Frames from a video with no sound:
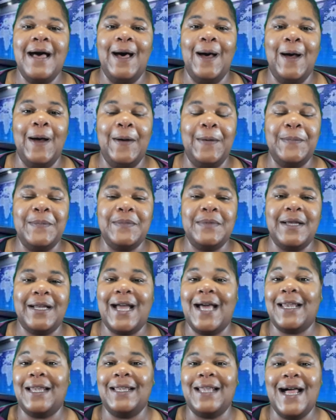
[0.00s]
I
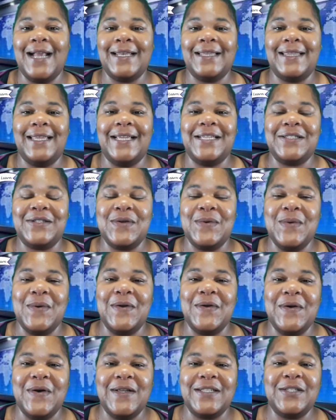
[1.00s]
got a lot of things
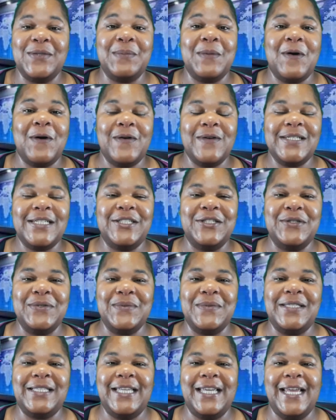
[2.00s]
going on. Tomorrow's
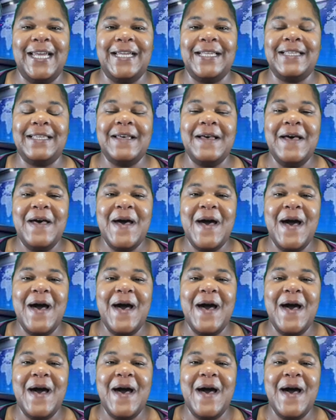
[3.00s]
Juneteenth.